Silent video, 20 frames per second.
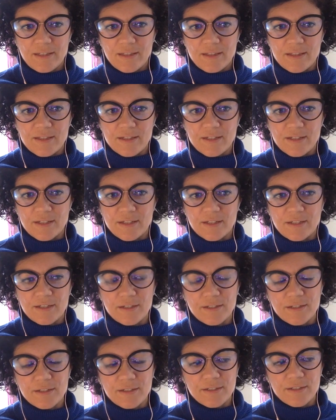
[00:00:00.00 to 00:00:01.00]

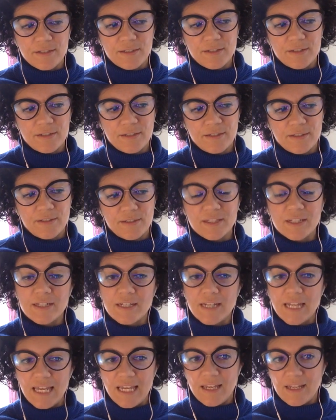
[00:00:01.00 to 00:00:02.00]
the
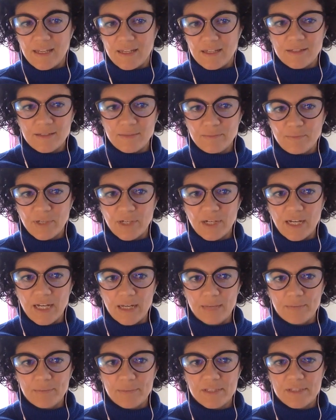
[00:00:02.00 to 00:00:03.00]
need
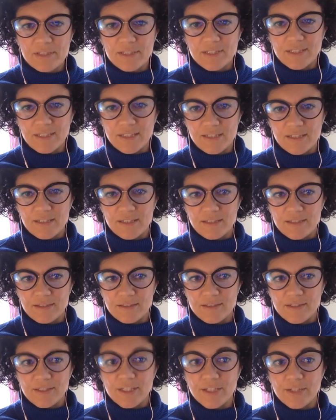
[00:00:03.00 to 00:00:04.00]
perhaps to
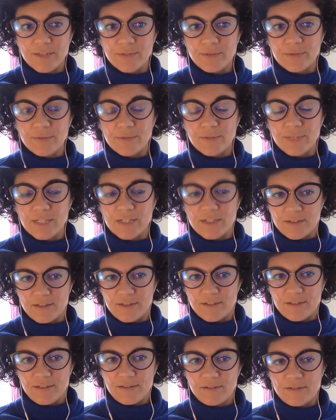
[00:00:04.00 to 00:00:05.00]
listen to each
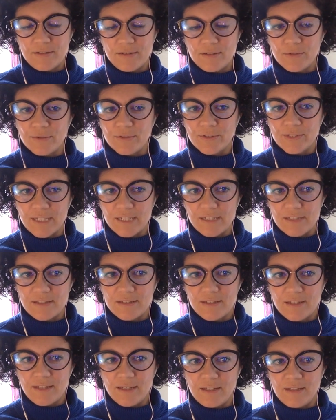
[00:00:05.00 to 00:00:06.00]
other's
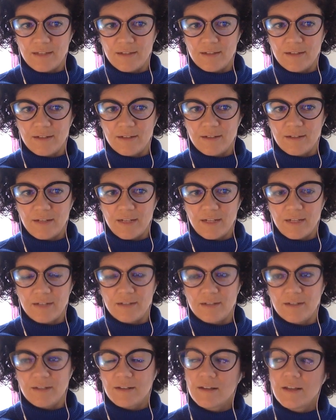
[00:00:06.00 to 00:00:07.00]
stories, and
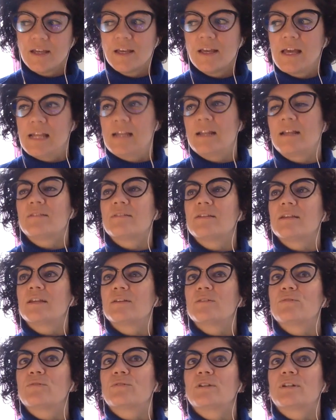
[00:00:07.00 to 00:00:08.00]
mm-hmm. and I
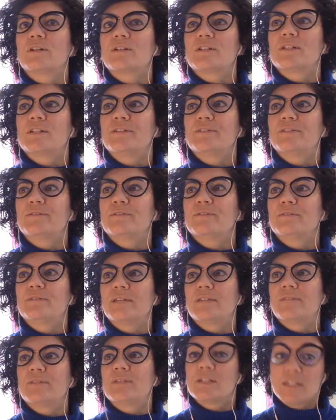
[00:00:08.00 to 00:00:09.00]
think in order
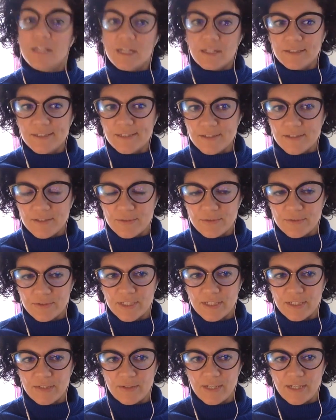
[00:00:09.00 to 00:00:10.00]
to even tell your
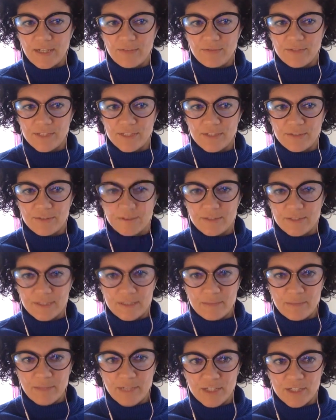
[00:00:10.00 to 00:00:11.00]
story, you have to,
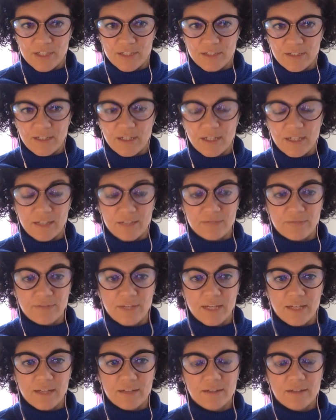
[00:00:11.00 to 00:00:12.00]
as you mentioned, kind of